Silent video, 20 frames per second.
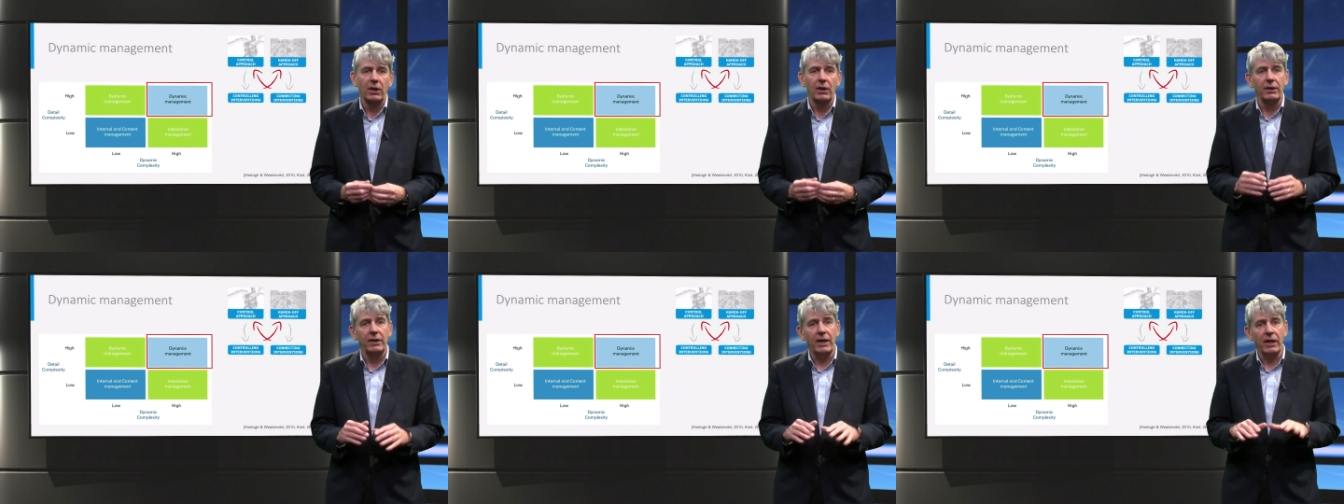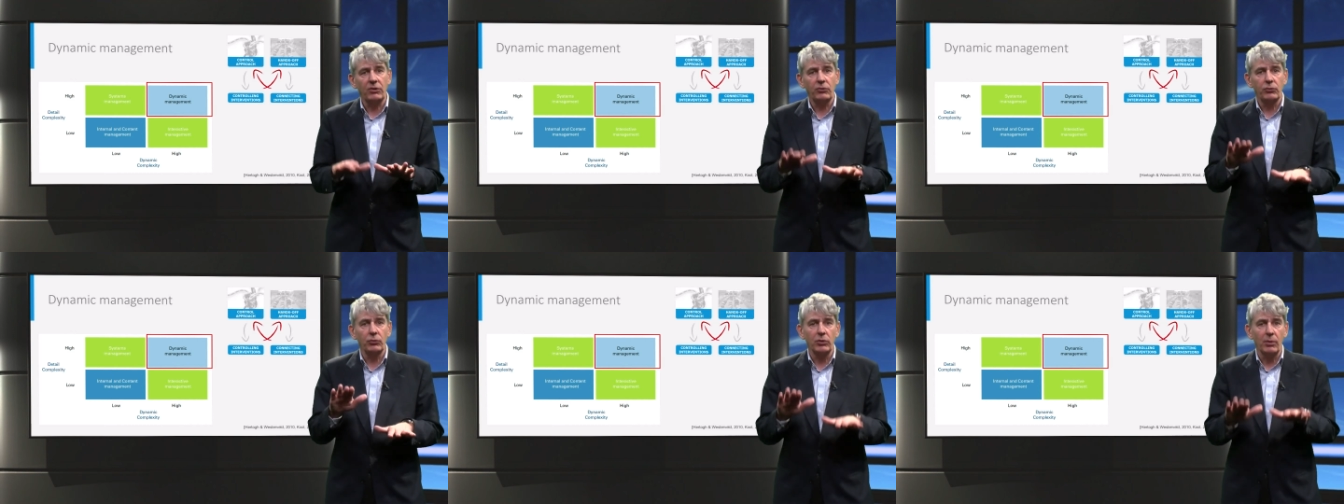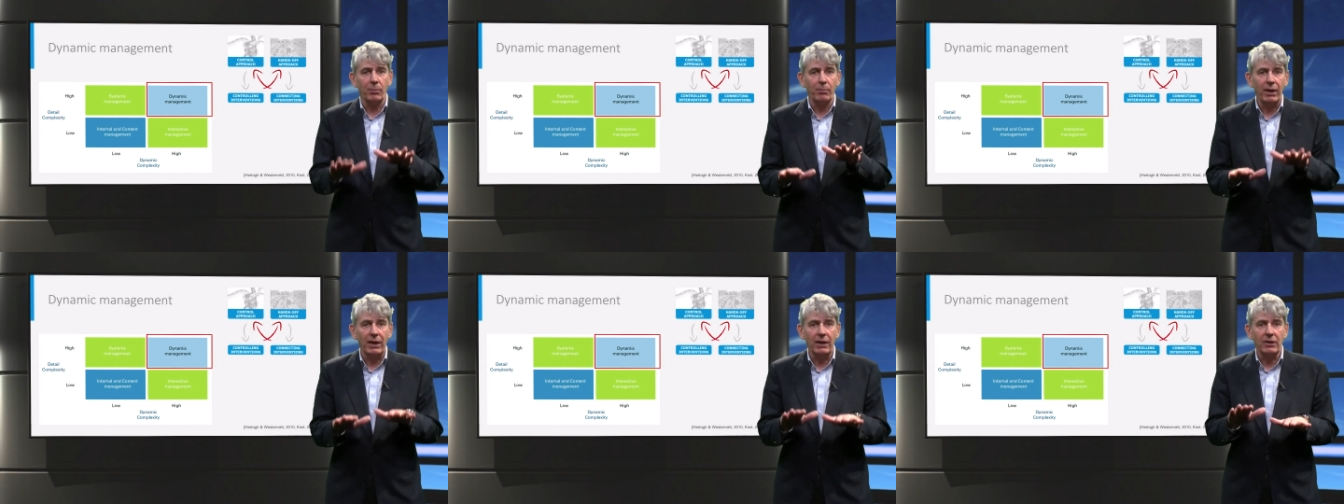Next to the
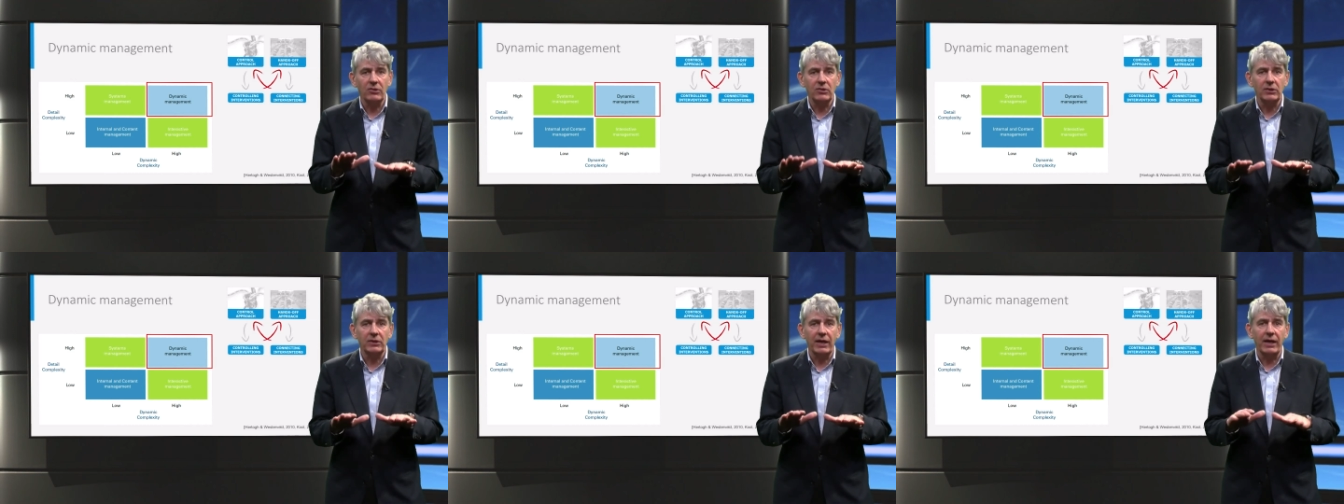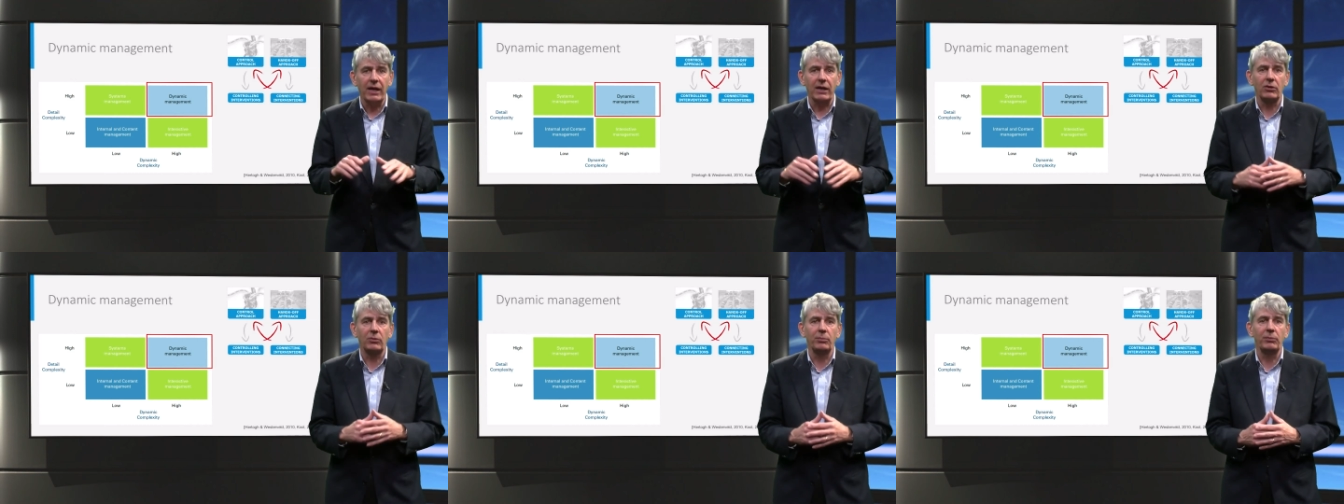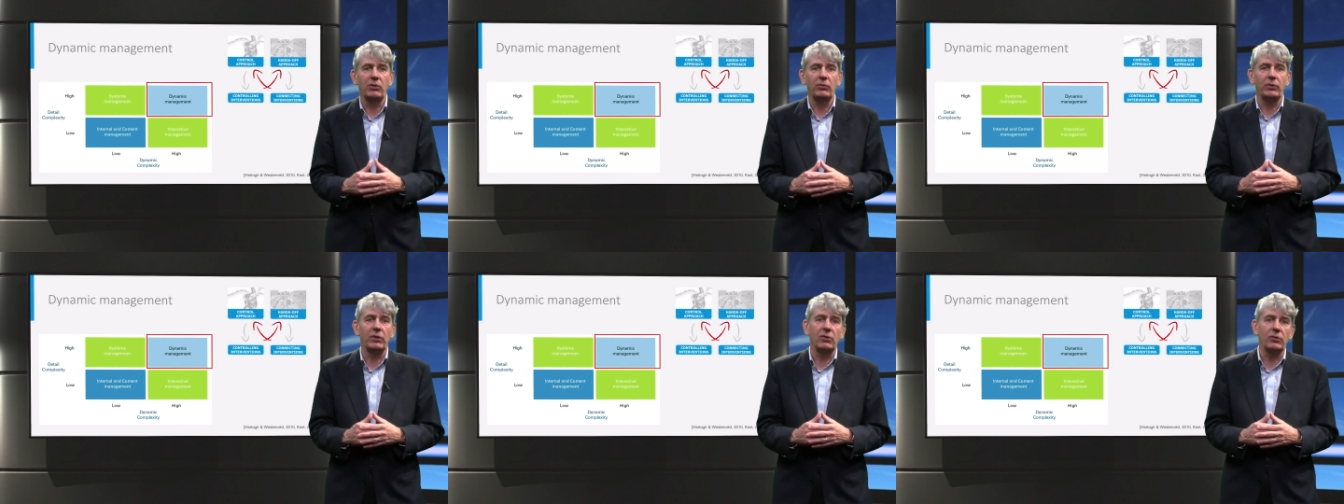balancing act
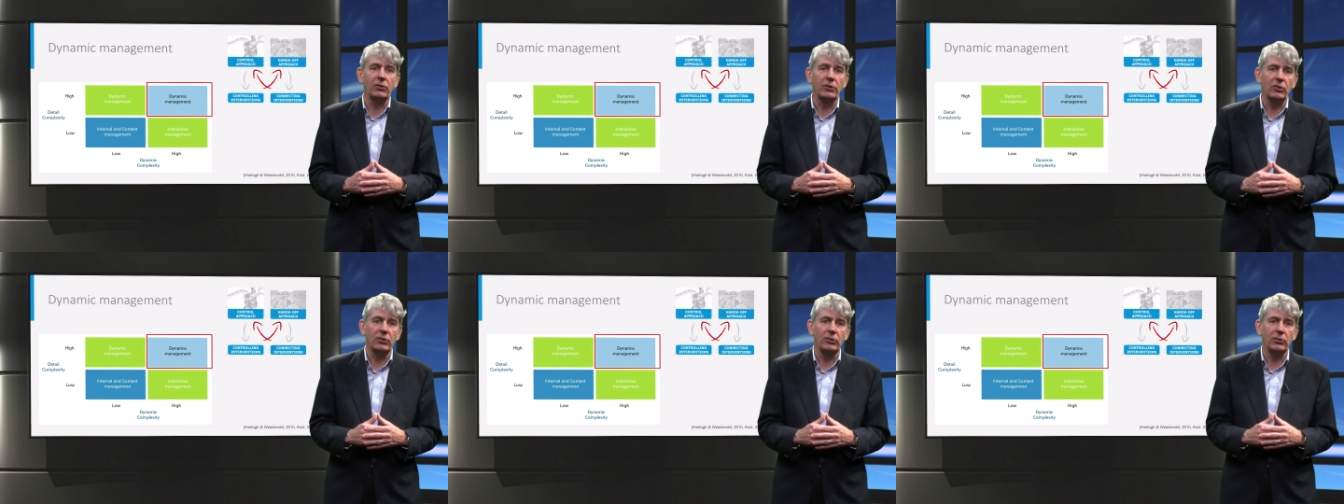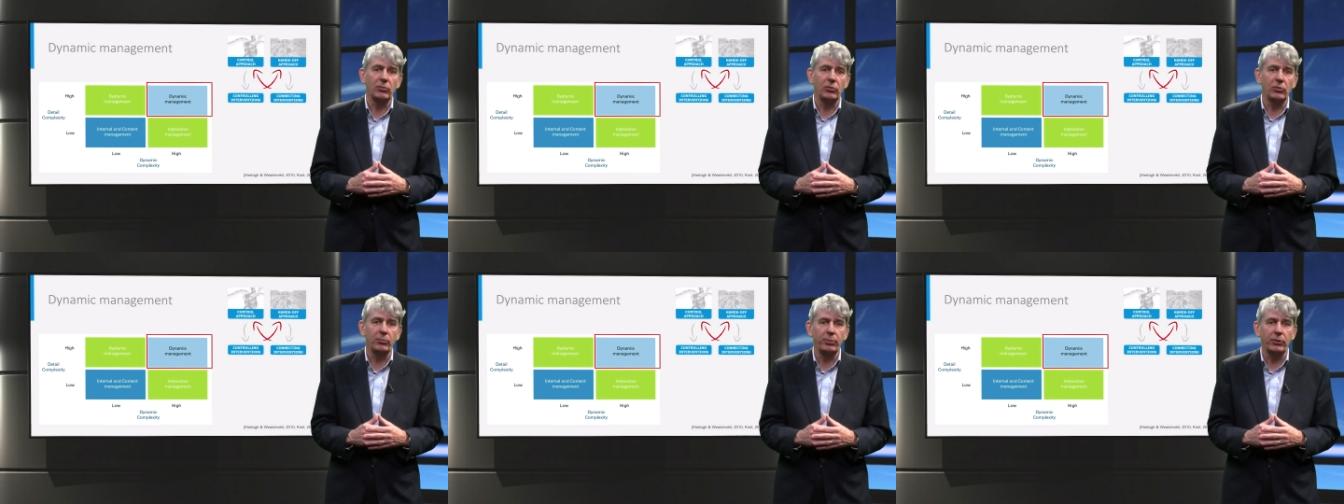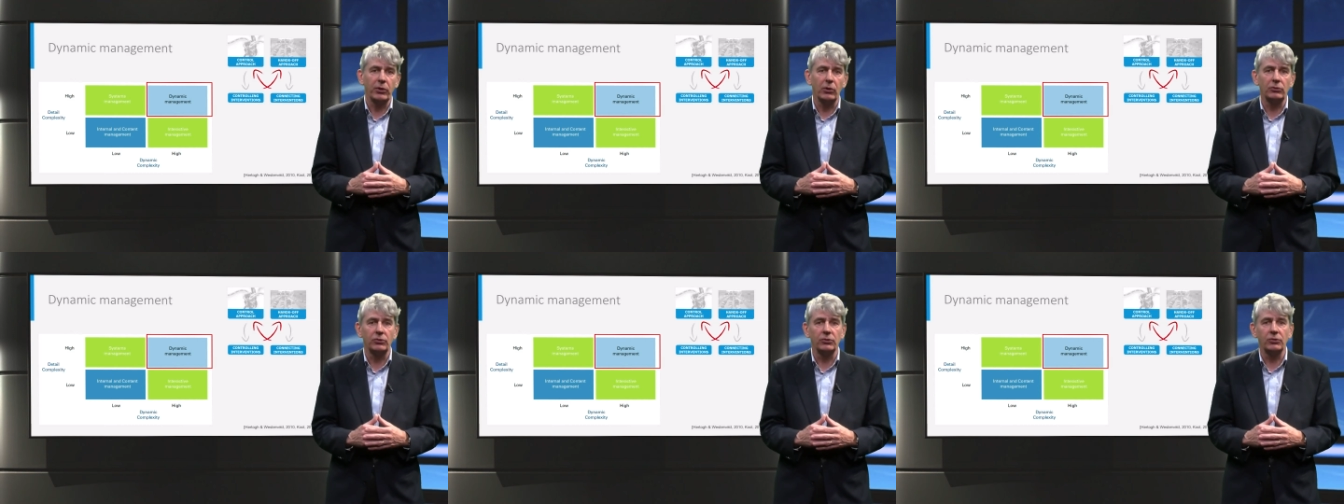between systems
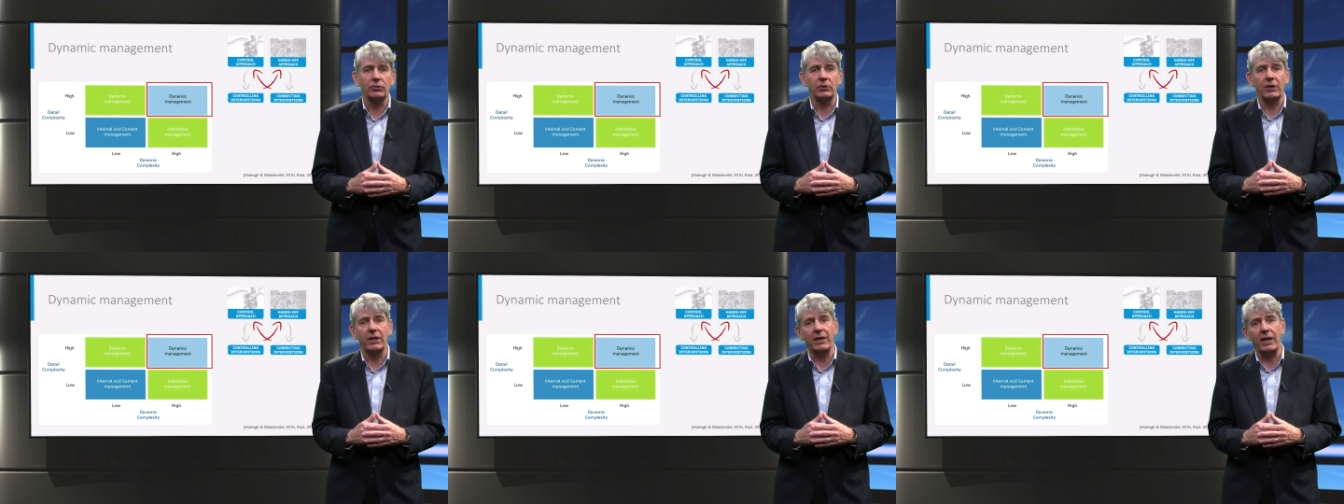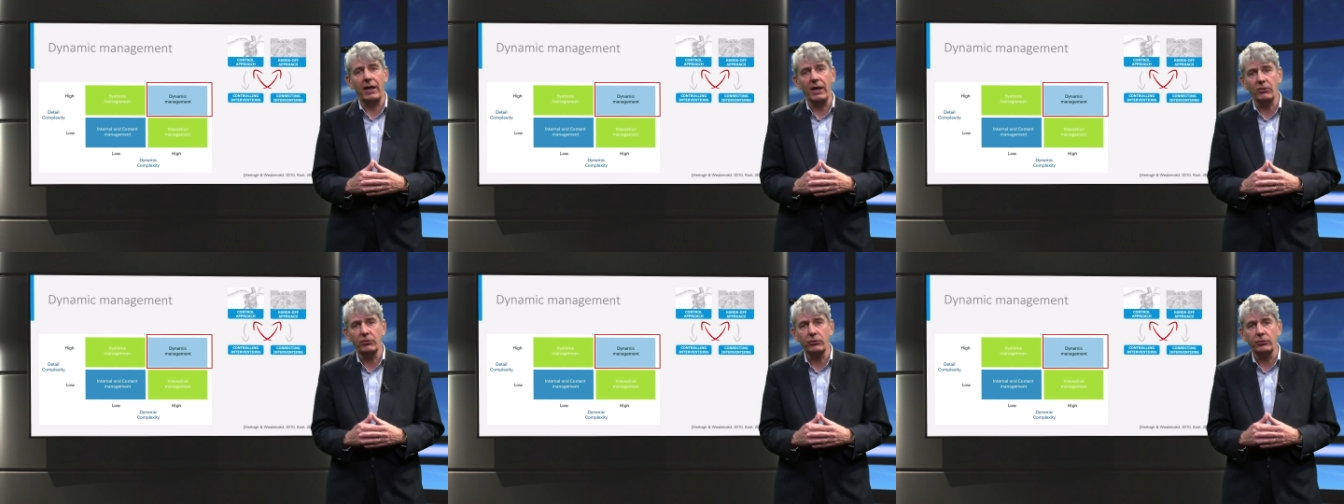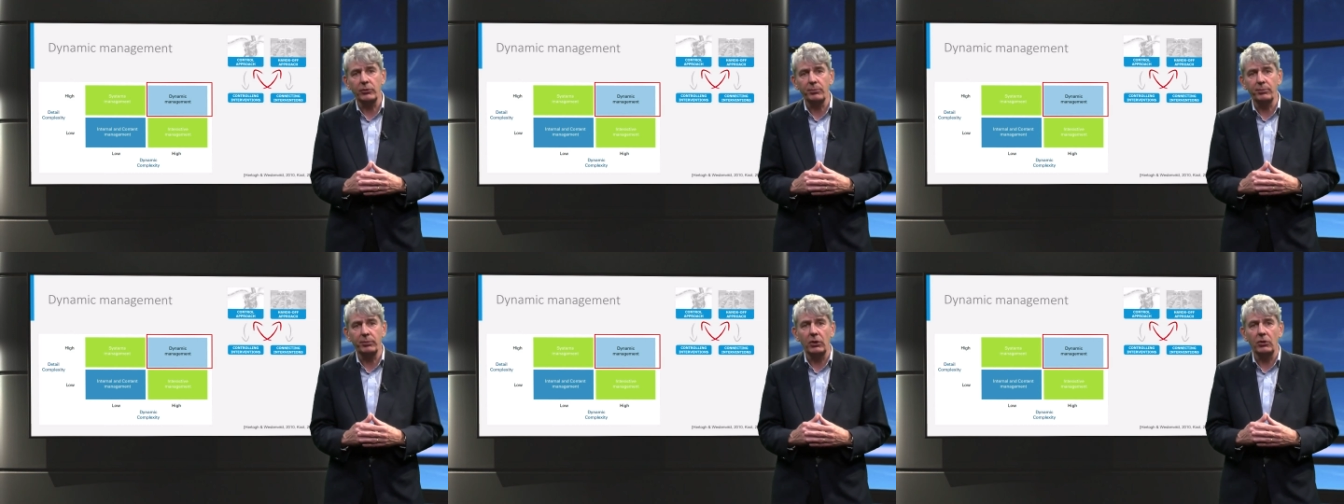approaches and
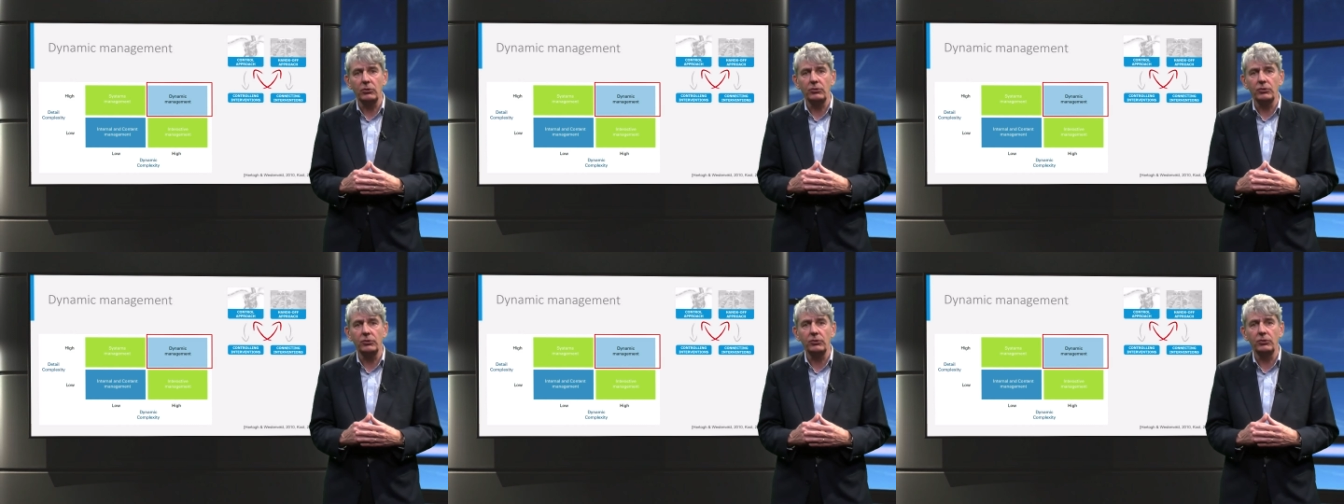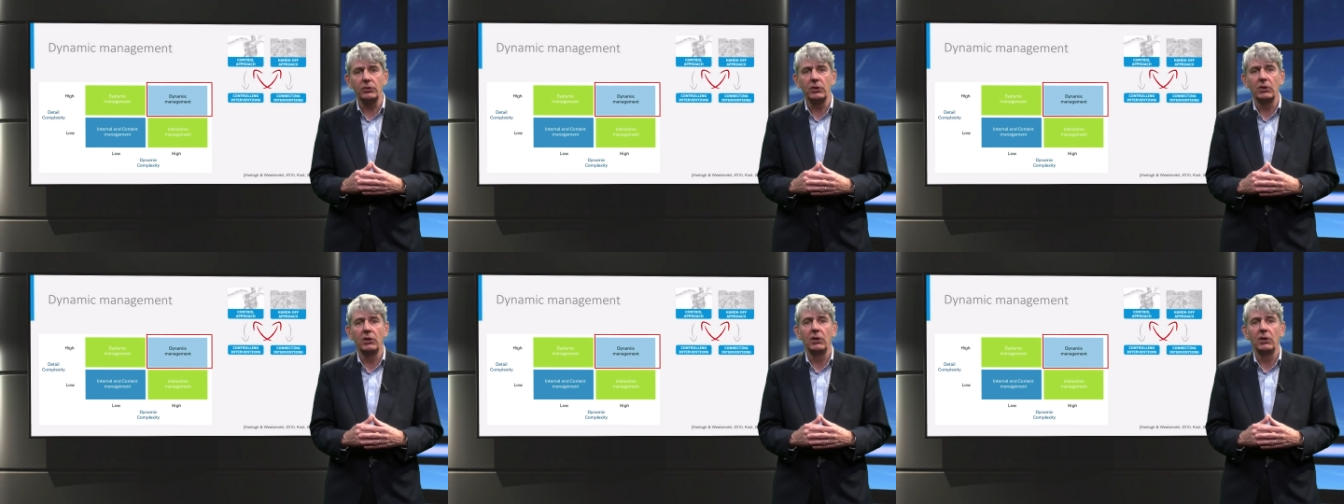actor approaches,